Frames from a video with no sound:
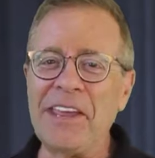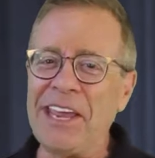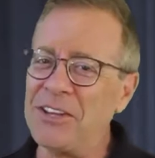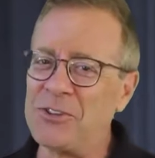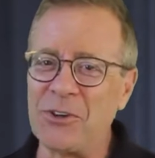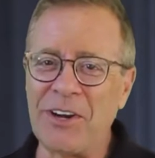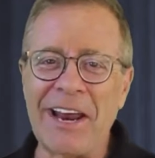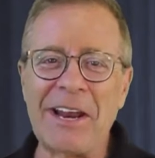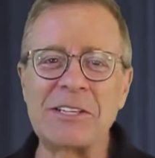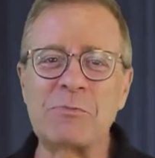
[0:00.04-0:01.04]
The
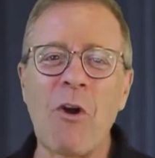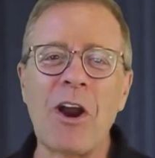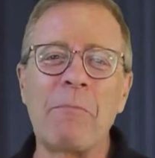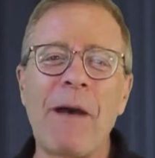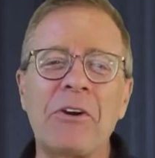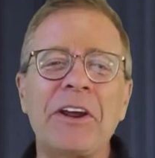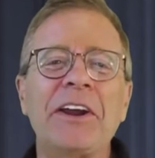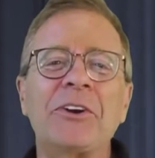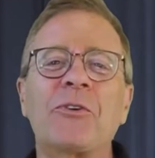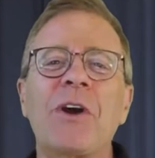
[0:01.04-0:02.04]
internet has brought about
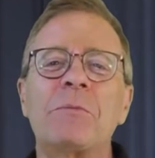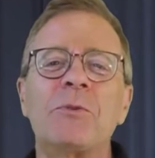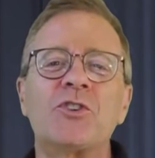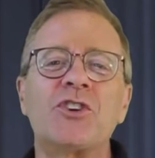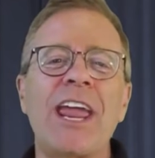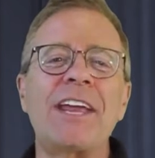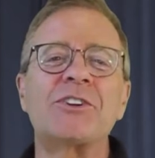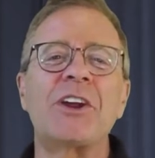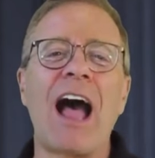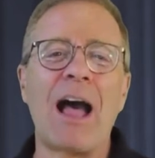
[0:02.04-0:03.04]
incredible
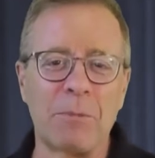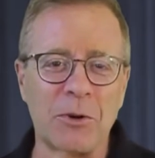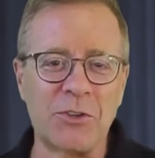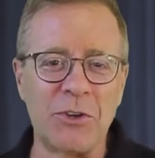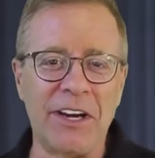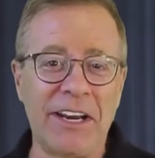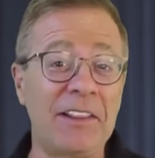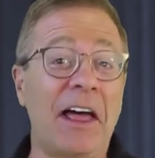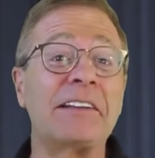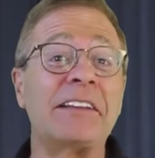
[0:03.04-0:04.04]
change and opportunity
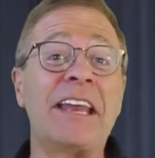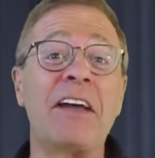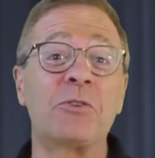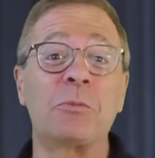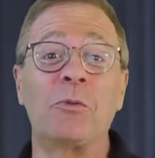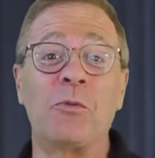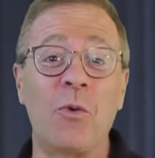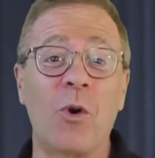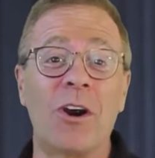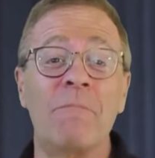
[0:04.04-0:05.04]
like never
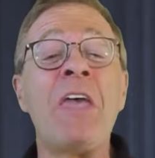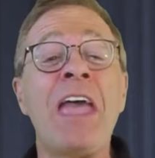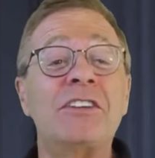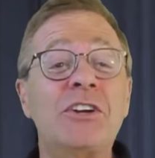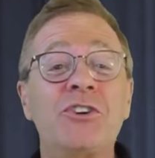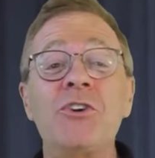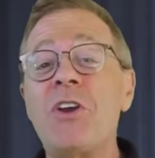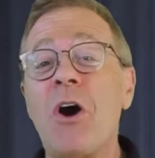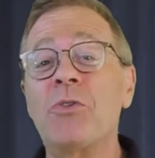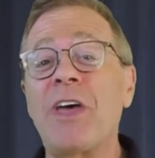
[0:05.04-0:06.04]
before. Did you
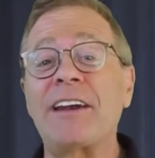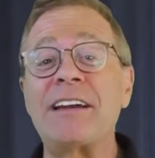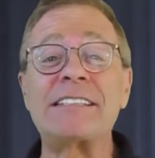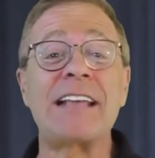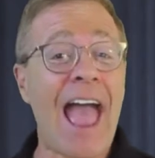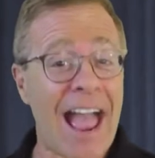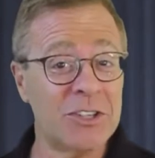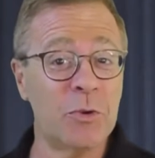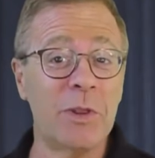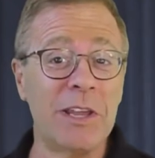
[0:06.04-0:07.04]
know that it is
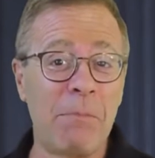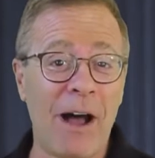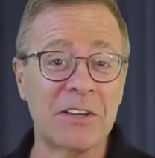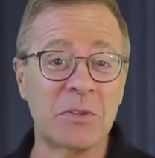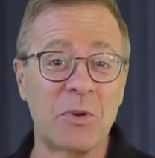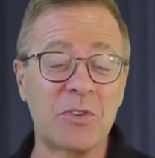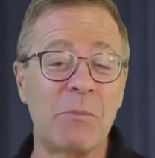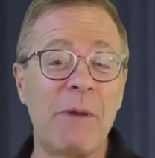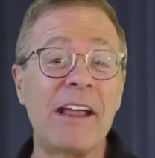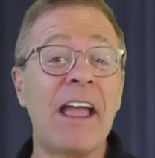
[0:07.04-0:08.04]
actually possible
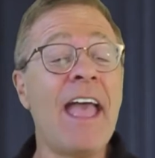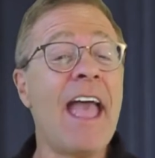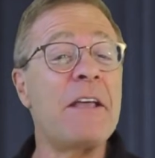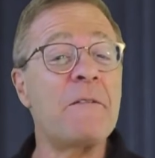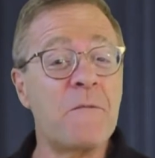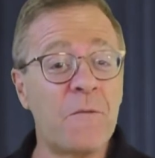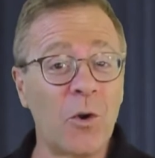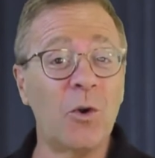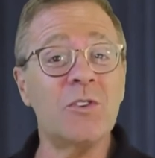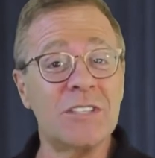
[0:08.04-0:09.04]
to make a
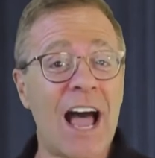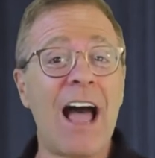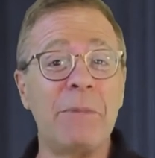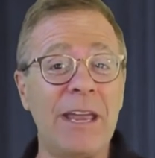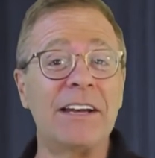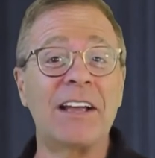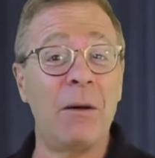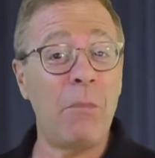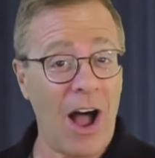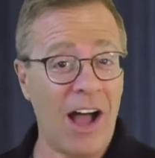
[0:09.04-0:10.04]
full time
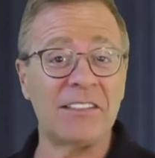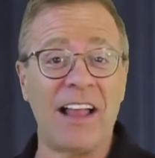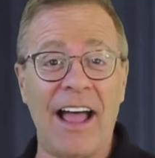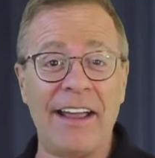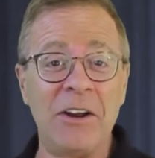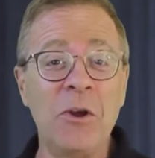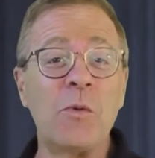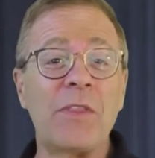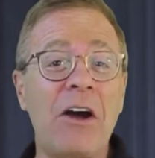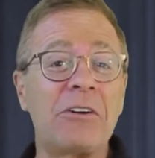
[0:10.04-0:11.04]
income online
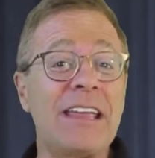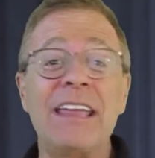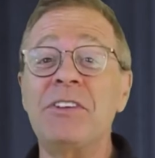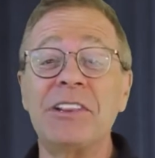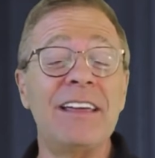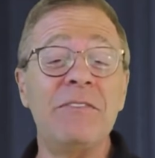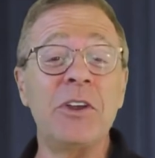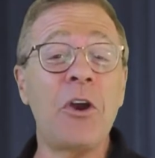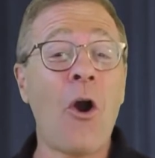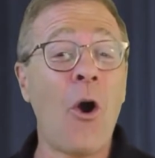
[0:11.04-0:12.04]
without even
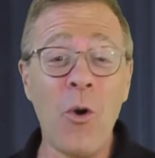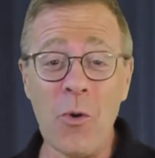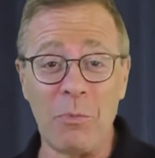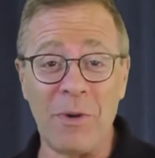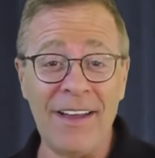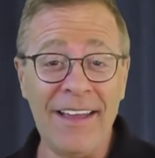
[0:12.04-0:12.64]
leaving your home?